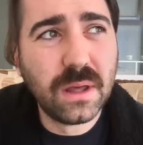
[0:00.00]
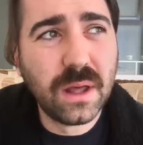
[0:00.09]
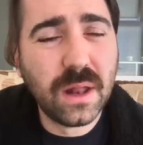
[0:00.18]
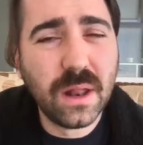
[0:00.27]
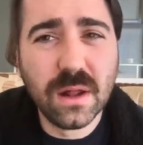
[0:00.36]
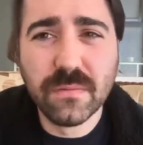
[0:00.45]

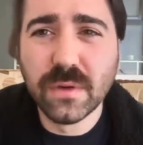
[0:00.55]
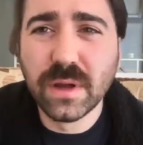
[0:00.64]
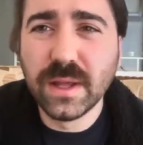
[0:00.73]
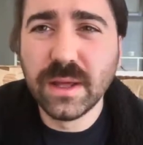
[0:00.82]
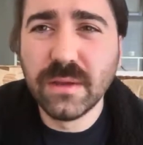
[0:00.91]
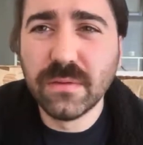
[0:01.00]
lot of
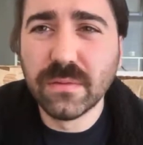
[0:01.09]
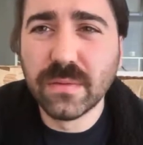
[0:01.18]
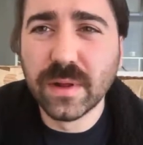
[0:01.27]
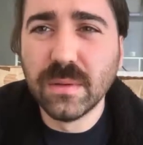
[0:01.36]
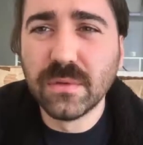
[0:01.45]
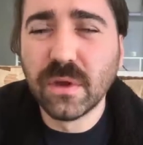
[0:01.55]
ideas for
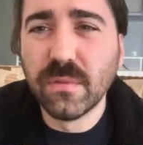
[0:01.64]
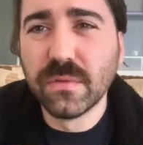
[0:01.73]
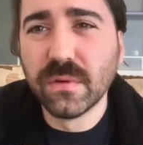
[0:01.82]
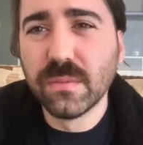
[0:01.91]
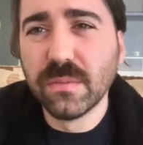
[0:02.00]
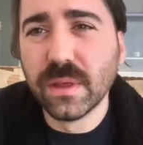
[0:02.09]
films come
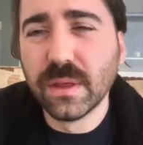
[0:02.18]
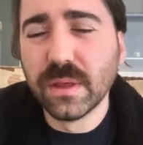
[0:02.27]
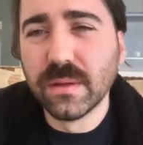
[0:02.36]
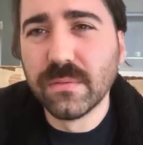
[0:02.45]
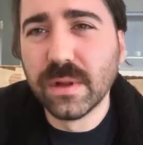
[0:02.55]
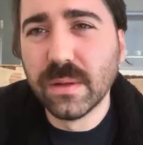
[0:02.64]
from the
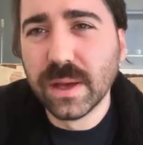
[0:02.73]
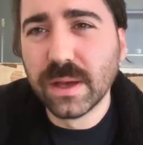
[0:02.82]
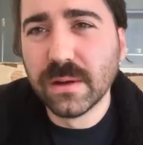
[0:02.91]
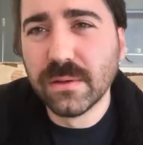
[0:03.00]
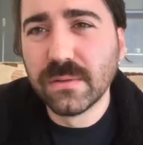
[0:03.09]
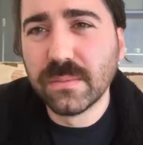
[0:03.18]

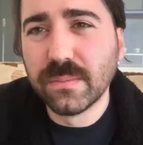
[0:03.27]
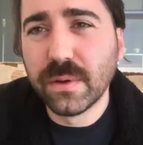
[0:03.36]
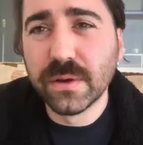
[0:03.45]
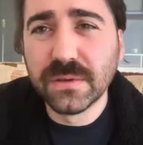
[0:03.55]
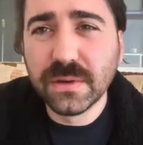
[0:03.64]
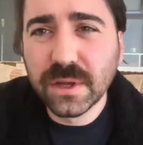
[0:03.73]
filmmaker's
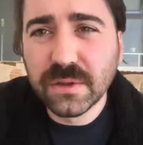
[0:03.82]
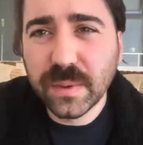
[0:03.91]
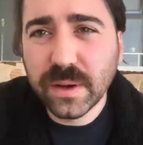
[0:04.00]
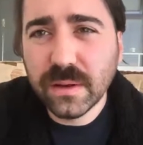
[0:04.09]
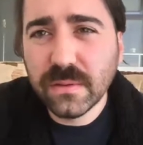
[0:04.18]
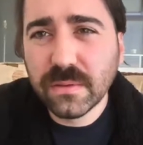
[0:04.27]
personal
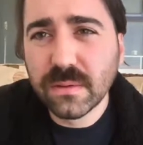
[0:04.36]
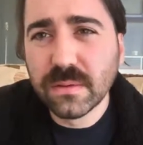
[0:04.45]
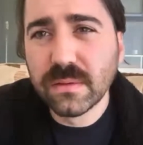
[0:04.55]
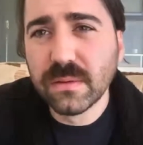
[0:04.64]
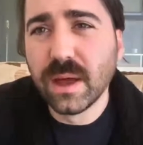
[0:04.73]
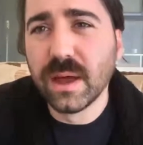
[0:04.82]
experience,
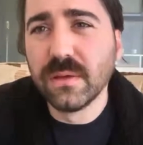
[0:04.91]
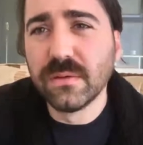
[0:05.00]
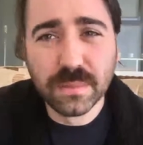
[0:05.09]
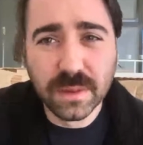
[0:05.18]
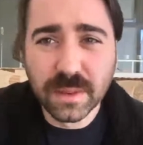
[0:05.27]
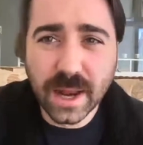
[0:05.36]

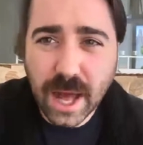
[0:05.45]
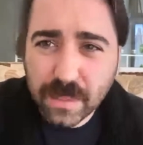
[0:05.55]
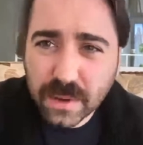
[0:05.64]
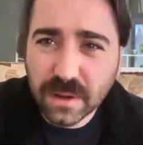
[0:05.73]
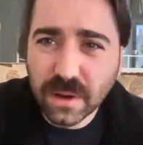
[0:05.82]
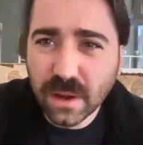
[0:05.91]
something that happened
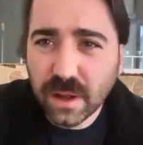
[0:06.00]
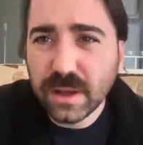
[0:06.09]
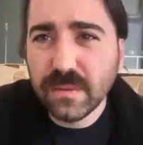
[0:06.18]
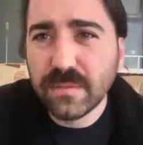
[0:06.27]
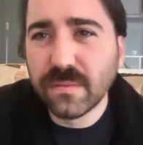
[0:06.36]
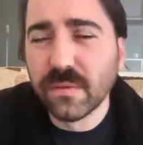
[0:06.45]
in their
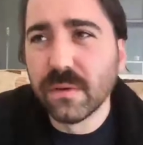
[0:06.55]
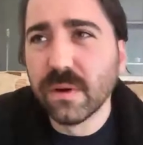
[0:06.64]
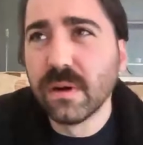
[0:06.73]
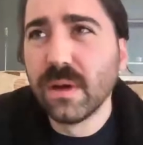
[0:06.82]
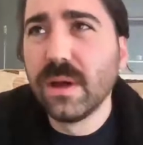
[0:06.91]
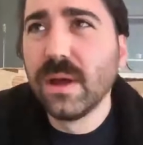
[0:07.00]
life,
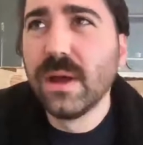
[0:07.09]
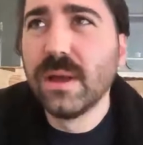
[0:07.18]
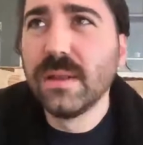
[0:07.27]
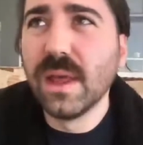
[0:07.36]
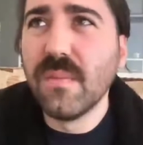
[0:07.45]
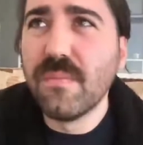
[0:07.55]
or
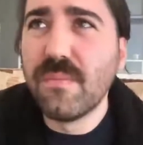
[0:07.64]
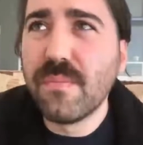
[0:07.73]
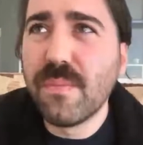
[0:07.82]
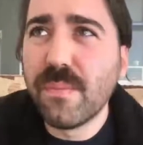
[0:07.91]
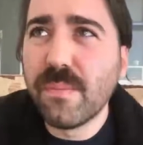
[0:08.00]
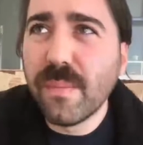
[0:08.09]
they
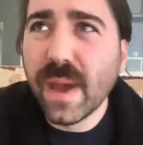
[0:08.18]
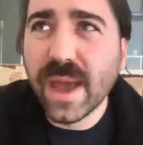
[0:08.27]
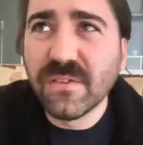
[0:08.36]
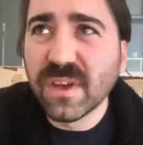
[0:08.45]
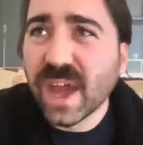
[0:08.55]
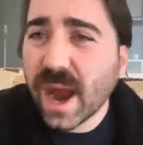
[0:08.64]
base
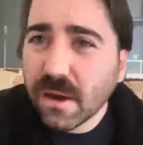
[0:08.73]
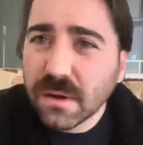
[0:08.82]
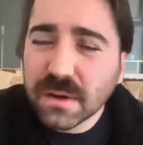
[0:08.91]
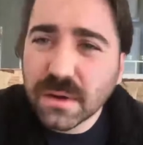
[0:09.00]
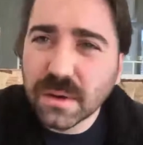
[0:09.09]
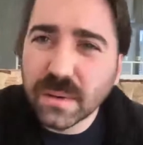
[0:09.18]
a
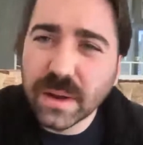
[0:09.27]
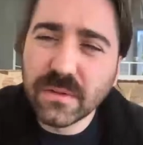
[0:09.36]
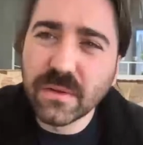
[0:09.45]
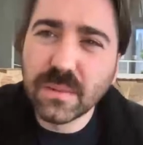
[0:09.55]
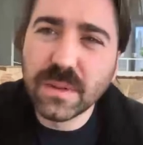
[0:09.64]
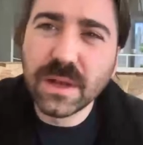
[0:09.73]
character around
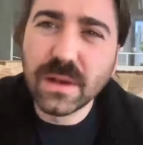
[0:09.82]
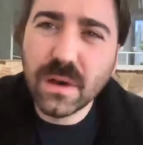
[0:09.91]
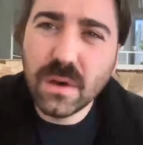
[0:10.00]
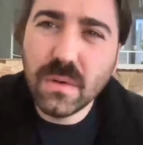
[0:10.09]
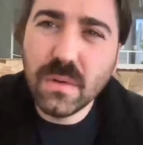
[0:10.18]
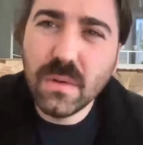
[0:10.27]
someone they
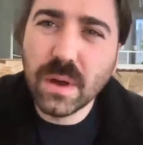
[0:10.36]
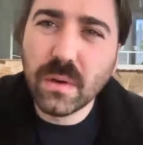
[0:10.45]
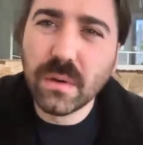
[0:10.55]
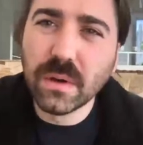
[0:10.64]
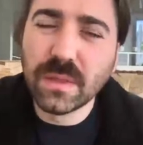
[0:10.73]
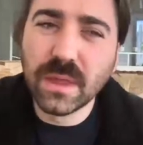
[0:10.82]
know,
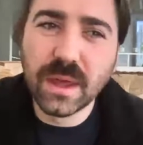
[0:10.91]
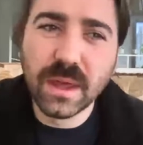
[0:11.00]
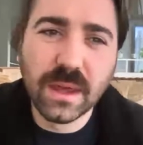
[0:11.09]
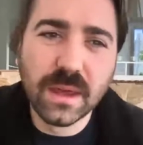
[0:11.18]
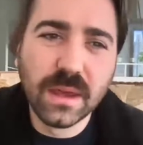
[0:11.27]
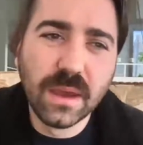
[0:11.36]
or
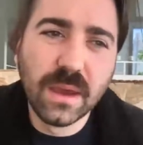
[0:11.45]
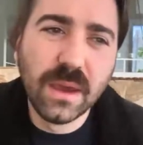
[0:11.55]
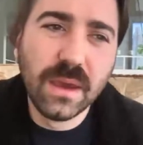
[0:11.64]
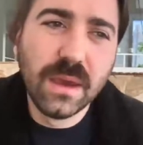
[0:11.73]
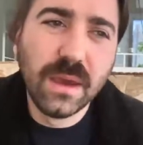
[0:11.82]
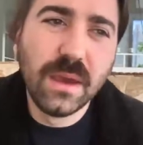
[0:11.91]
it's
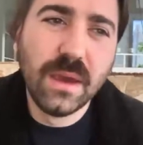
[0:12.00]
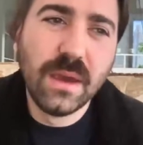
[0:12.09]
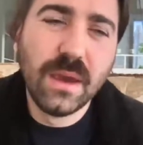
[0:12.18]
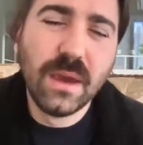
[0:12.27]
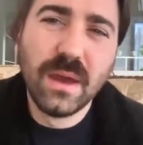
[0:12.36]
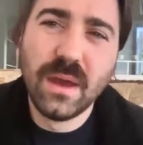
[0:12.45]

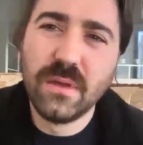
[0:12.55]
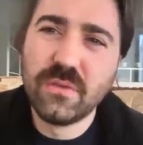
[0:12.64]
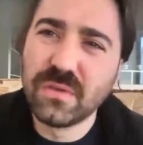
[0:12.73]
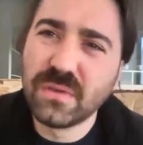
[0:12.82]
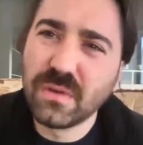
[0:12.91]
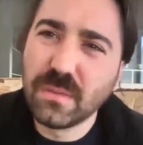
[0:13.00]

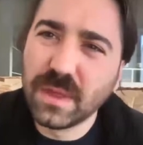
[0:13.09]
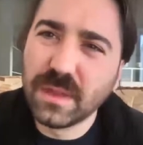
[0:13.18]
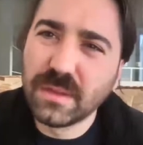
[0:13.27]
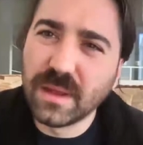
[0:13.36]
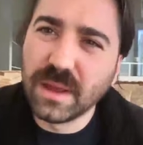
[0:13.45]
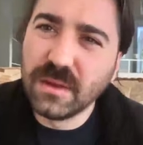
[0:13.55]
just something
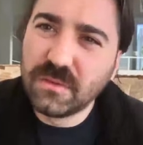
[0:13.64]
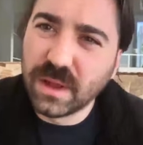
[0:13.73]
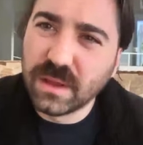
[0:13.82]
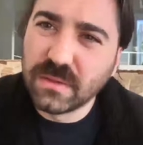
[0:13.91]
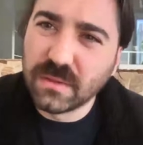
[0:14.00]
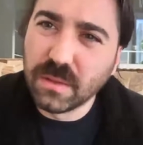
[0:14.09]
that
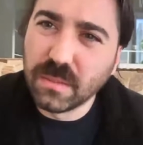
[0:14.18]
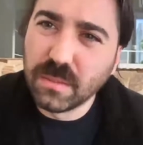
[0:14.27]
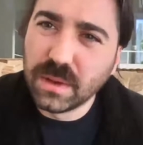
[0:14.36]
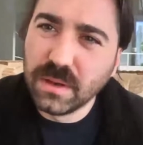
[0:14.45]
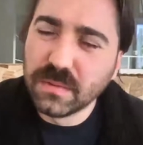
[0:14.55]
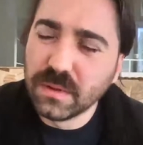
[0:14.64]
interests them
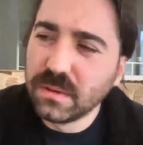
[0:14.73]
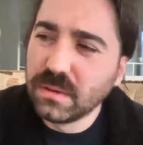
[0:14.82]
even.